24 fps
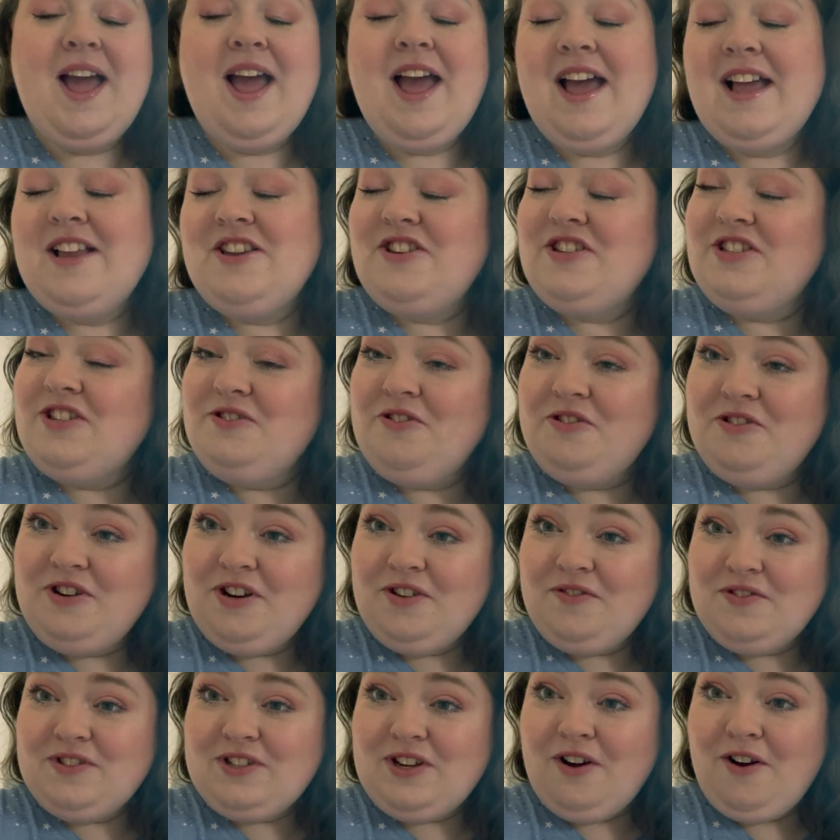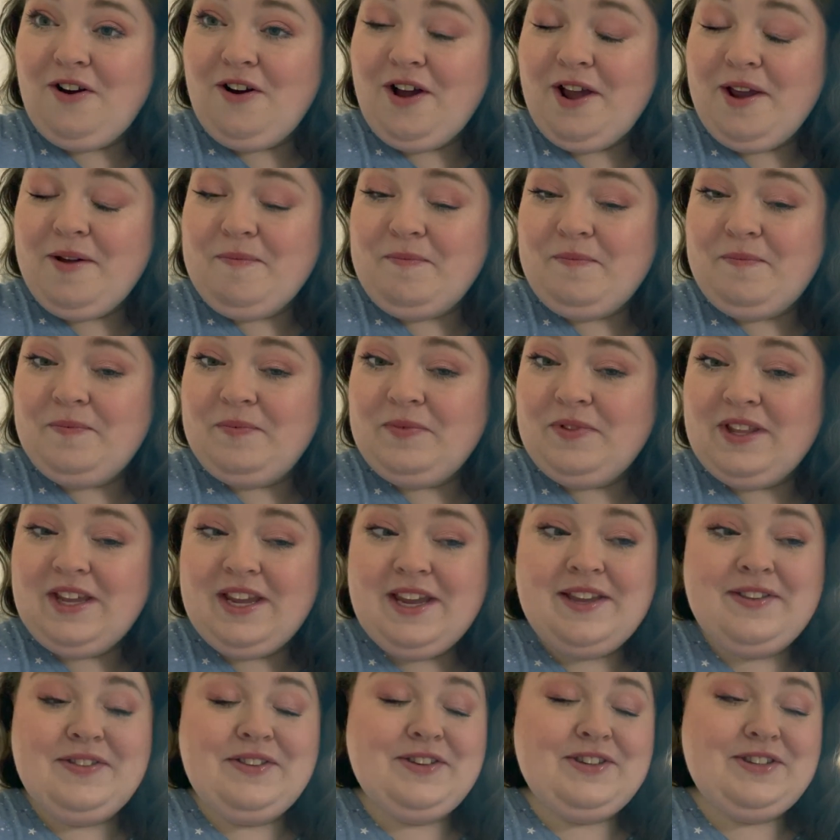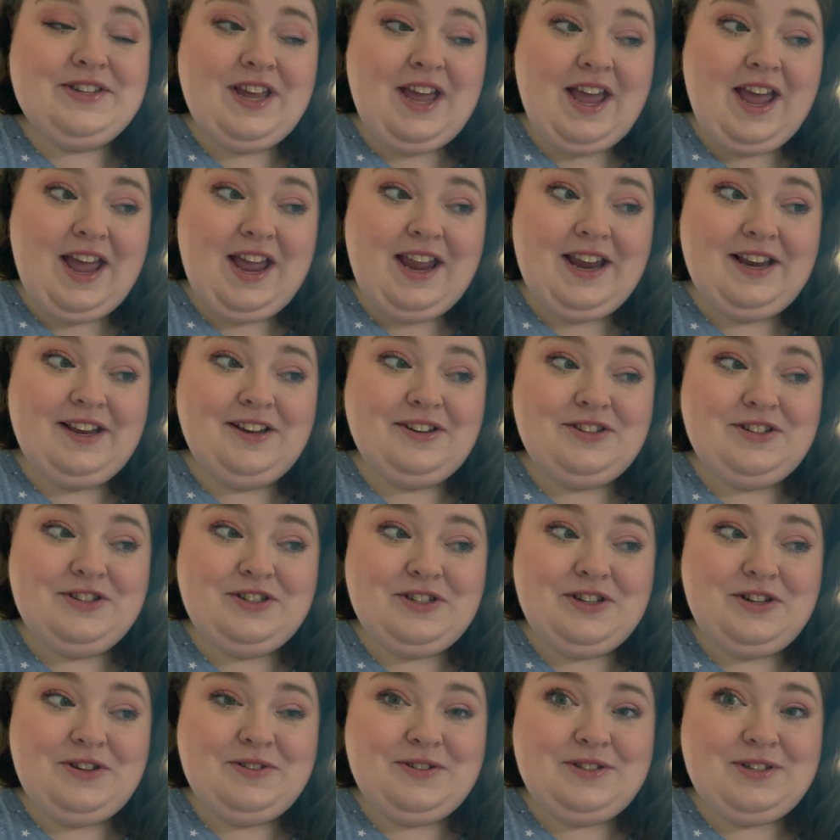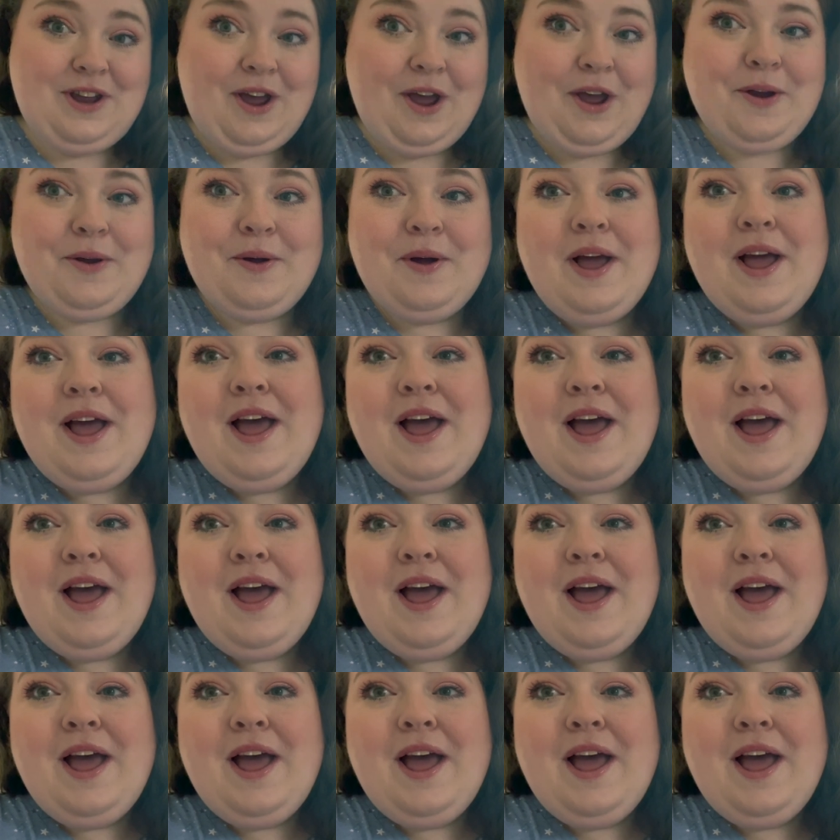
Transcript: and just not enough time in the day to do so.